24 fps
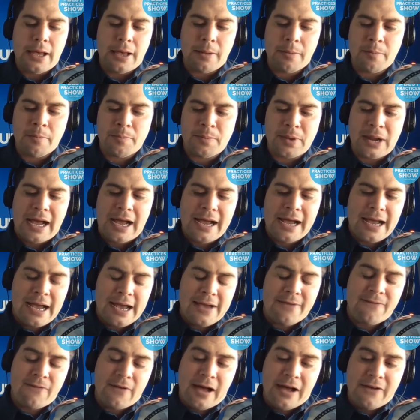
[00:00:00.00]
Um, but
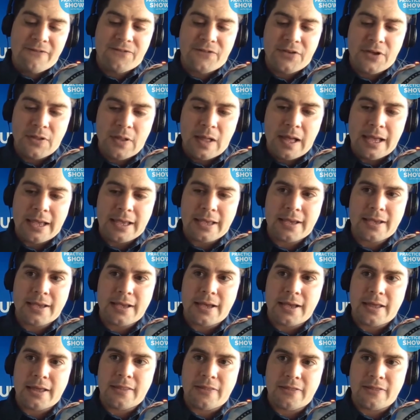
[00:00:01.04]
I, I, I feel
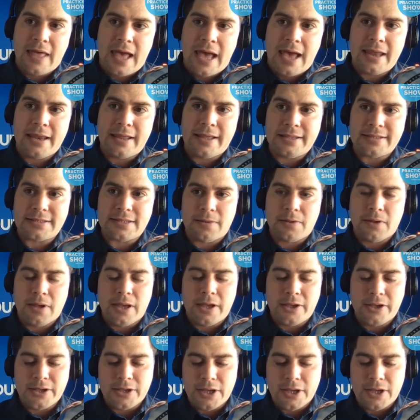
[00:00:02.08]
like that is a,